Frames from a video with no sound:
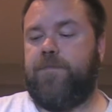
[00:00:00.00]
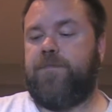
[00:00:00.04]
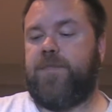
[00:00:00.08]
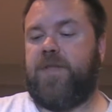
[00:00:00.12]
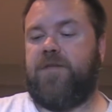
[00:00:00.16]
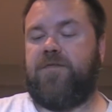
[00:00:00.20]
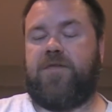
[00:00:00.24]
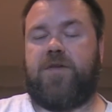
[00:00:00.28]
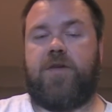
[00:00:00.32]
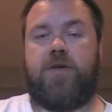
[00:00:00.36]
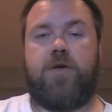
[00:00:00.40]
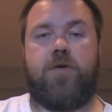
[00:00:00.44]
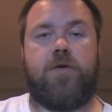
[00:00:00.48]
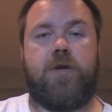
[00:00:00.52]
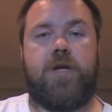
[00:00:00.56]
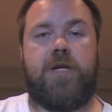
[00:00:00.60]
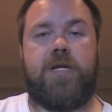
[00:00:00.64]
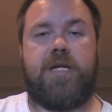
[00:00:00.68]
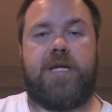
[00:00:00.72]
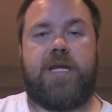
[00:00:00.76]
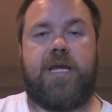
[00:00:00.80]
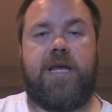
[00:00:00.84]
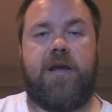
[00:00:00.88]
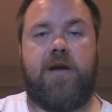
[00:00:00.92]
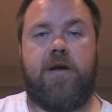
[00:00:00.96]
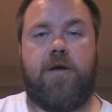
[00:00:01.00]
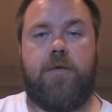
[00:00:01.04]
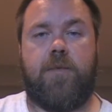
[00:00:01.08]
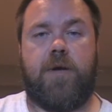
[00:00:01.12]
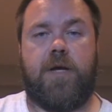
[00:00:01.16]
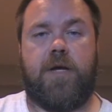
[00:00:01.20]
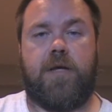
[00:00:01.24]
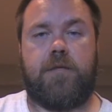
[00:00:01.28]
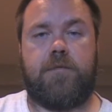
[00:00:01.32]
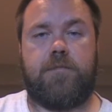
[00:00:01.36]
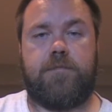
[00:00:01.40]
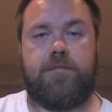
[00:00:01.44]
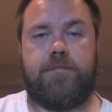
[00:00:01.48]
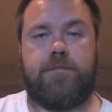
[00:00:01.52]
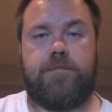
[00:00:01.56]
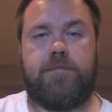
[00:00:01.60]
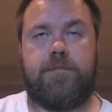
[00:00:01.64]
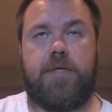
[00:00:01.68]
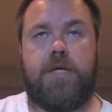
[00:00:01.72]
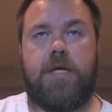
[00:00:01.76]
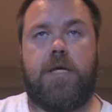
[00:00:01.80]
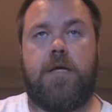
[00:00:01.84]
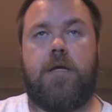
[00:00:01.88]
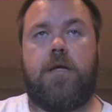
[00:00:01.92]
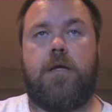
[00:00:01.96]
If you're into caramel,
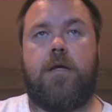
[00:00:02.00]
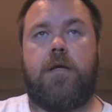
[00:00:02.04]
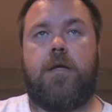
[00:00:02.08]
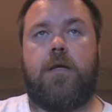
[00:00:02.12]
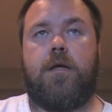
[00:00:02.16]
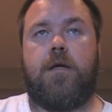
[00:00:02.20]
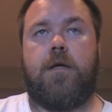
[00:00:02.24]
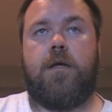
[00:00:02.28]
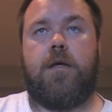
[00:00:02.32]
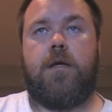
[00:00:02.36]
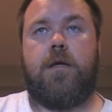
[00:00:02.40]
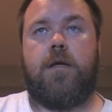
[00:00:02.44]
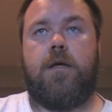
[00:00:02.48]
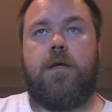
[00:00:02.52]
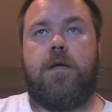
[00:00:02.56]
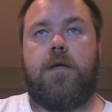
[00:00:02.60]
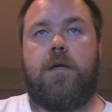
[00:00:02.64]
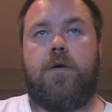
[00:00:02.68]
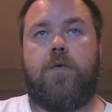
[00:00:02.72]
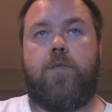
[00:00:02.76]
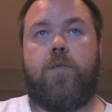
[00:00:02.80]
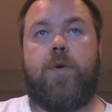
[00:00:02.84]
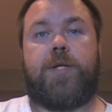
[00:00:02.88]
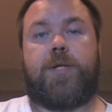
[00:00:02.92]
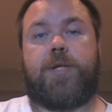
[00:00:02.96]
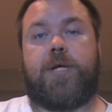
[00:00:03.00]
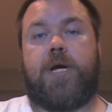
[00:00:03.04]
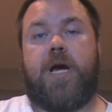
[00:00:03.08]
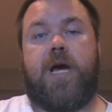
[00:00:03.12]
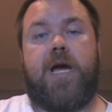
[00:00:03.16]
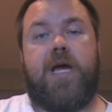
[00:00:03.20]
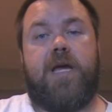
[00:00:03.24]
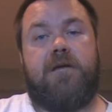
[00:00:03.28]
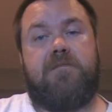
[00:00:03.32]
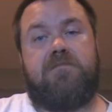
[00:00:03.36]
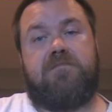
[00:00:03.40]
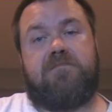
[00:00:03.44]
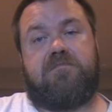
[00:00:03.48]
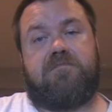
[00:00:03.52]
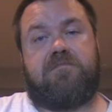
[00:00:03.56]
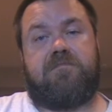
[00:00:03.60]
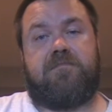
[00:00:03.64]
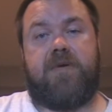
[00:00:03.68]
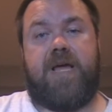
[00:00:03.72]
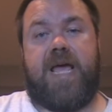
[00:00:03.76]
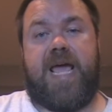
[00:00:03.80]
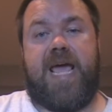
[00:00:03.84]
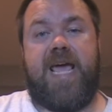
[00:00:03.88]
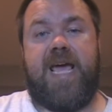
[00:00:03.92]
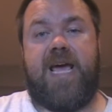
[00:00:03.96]
which I
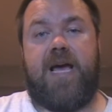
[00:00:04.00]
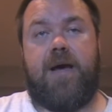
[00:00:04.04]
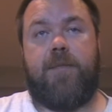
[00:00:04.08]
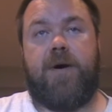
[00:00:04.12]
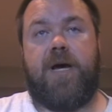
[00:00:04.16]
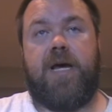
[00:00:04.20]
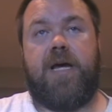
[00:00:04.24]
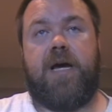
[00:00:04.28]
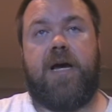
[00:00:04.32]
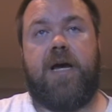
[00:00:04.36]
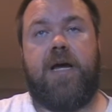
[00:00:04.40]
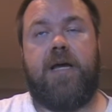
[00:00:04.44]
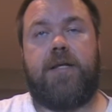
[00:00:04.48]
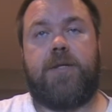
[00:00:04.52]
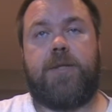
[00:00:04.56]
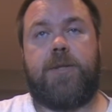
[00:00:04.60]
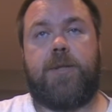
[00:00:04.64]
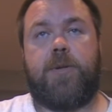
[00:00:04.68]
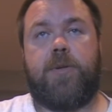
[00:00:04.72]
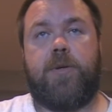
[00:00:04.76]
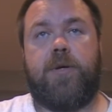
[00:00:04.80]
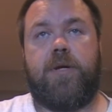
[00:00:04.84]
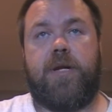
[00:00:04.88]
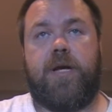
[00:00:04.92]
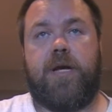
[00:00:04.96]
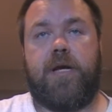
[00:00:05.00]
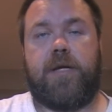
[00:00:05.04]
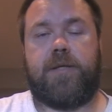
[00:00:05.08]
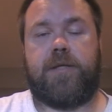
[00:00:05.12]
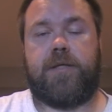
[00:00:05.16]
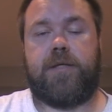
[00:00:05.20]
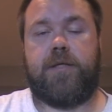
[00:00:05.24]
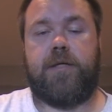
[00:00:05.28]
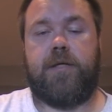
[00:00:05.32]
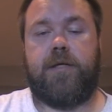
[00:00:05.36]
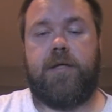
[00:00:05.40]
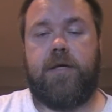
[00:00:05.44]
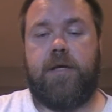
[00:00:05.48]
am, I enjoy it actually.